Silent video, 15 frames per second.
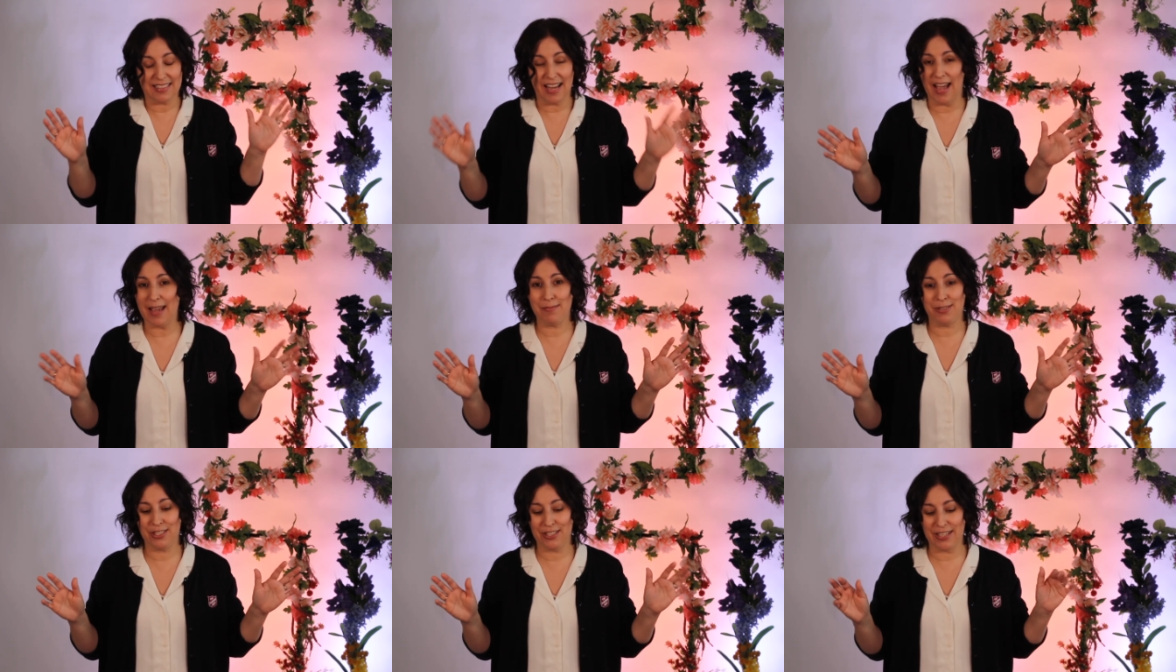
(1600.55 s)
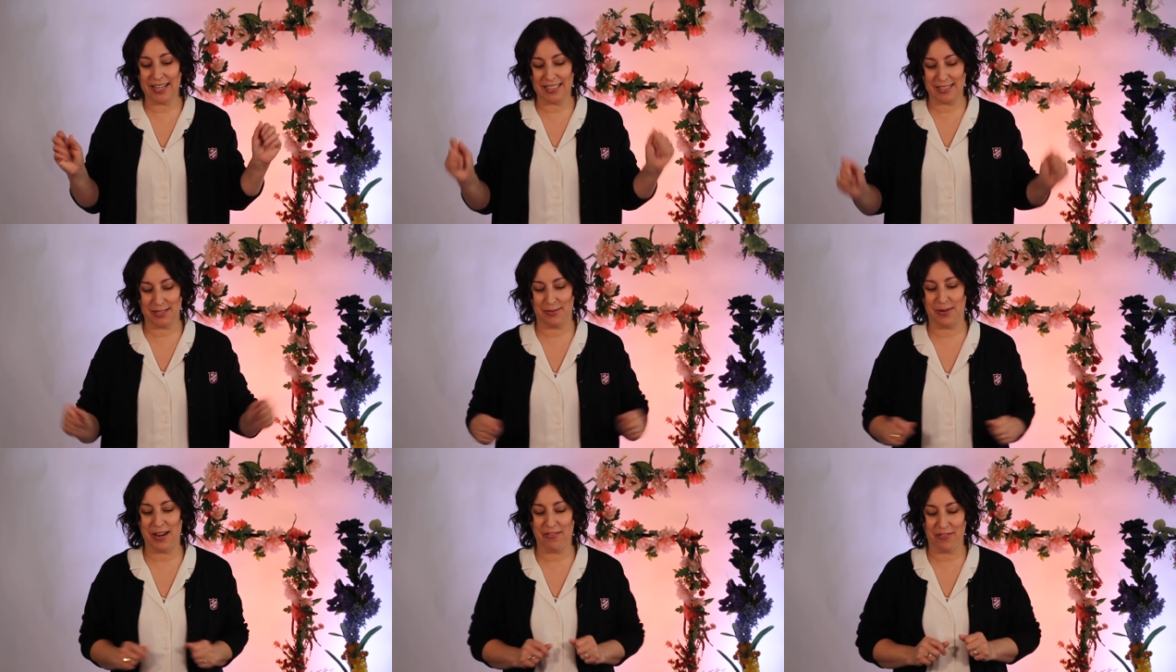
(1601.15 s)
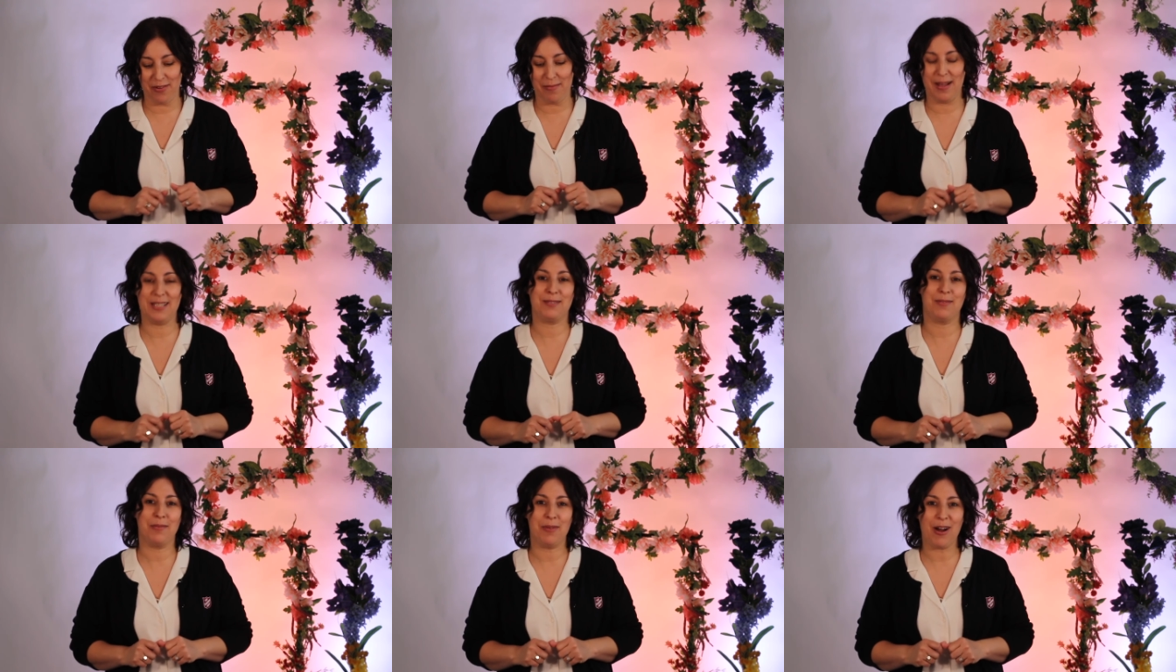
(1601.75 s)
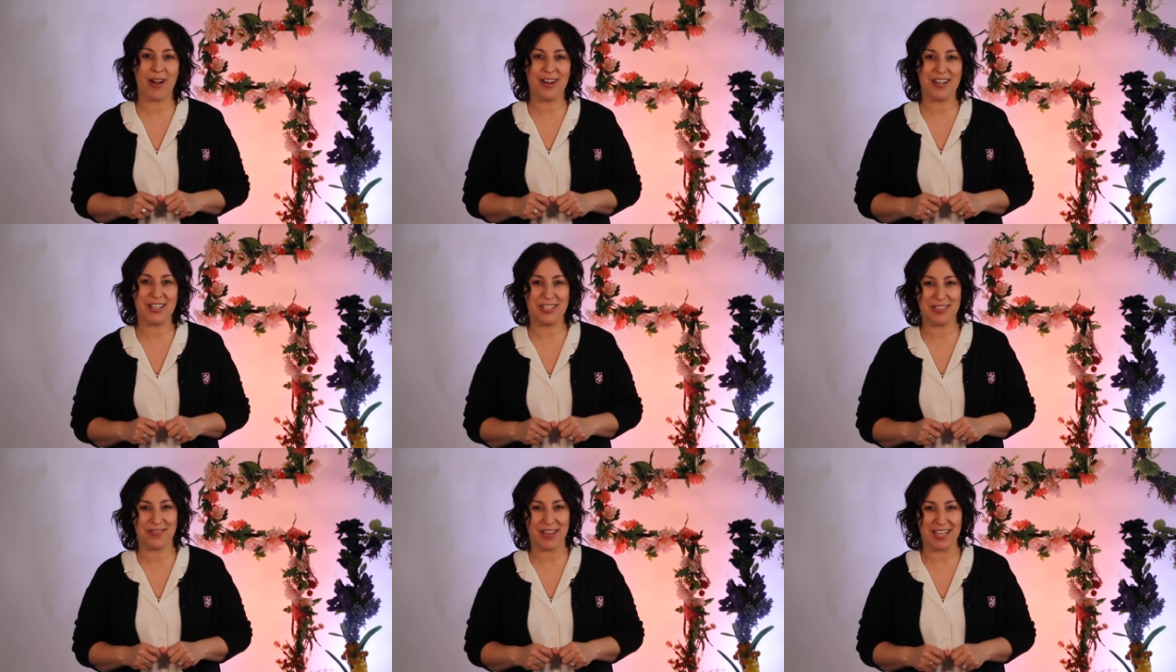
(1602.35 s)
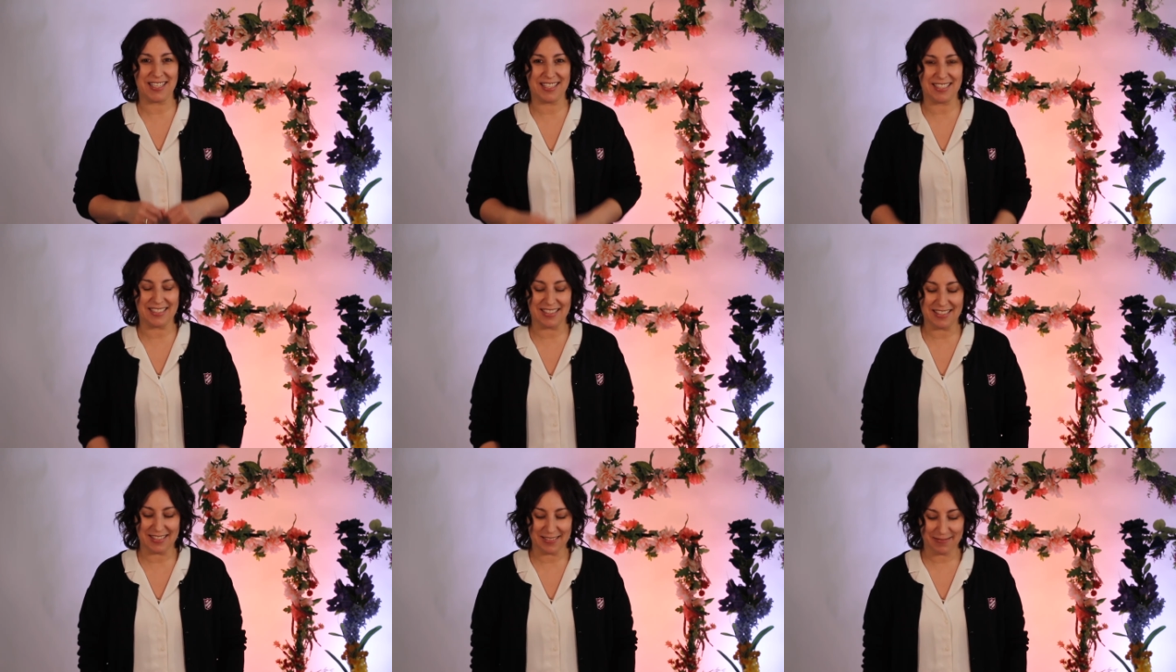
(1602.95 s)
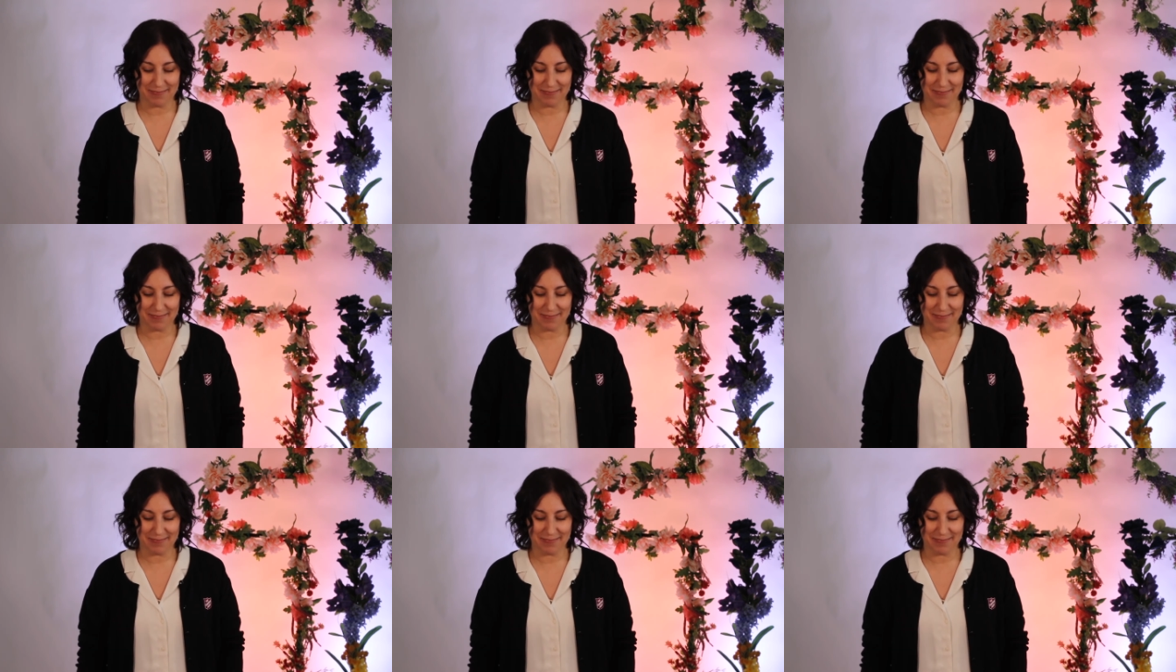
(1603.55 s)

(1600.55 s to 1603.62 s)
time sure gets away from us when we're on our devices.